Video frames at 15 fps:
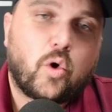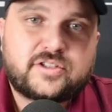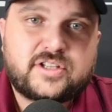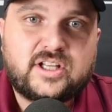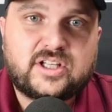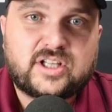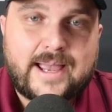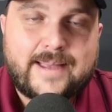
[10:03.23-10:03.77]

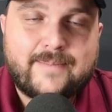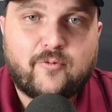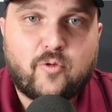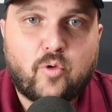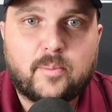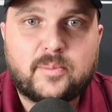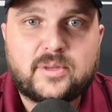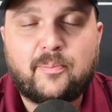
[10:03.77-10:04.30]
claim
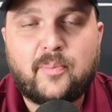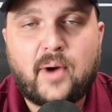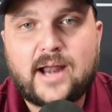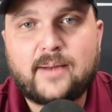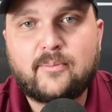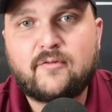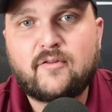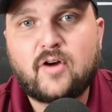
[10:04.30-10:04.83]
form in the bottom
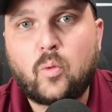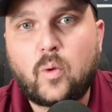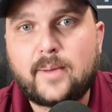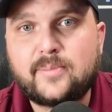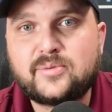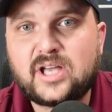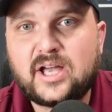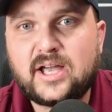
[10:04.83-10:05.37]
of our
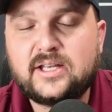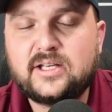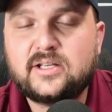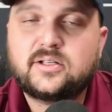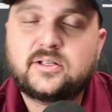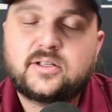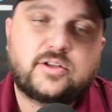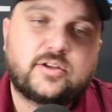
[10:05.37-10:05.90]
website.
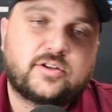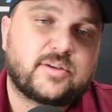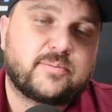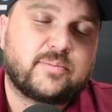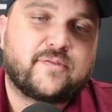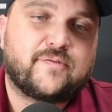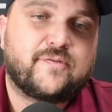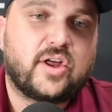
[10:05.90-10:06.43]
You simply
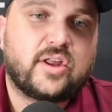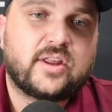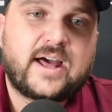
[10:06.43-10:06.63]
fill that